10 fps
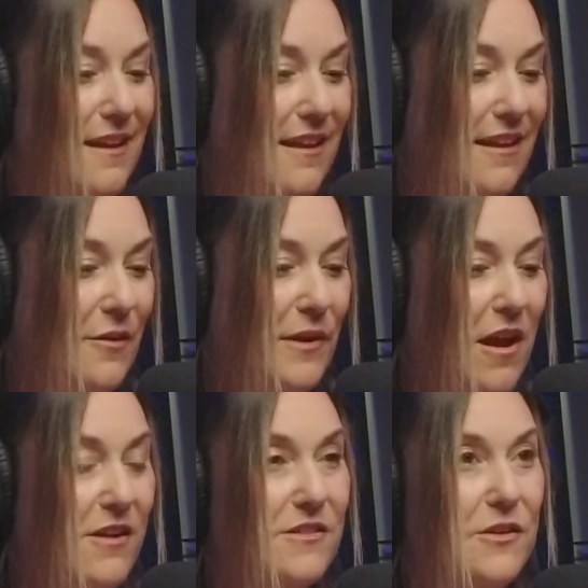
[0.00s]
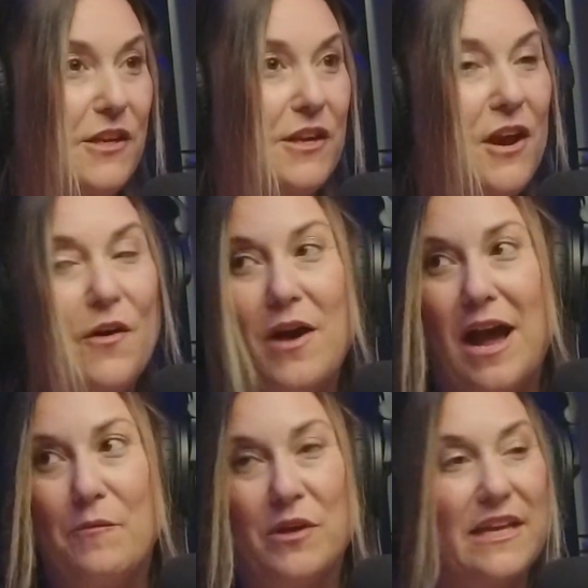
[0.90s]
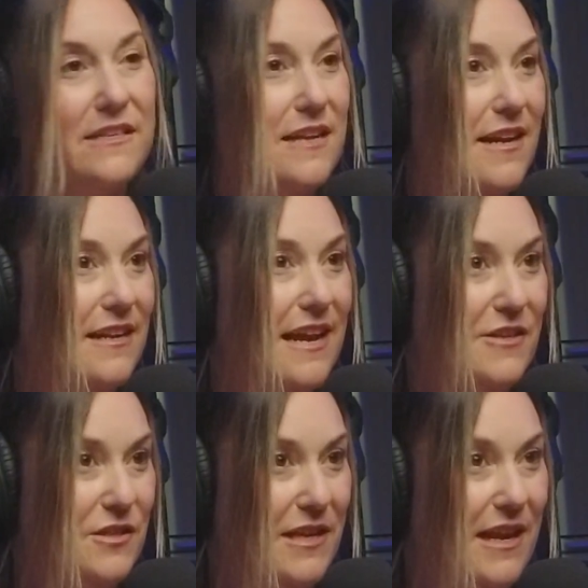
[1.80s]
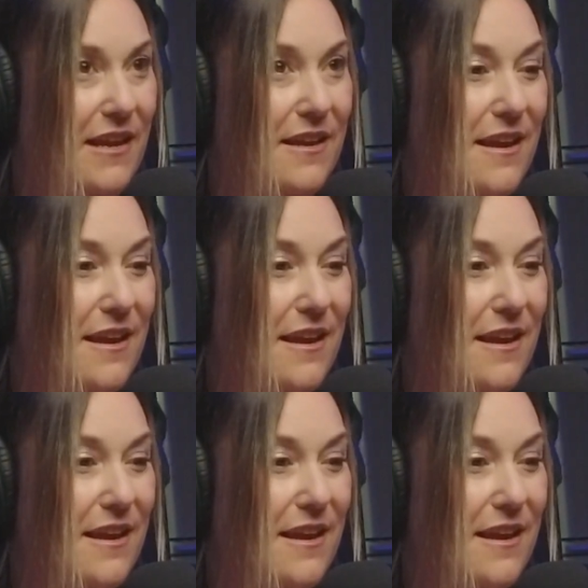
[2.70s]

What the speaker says: Here we are. So, I'm really excited, actually.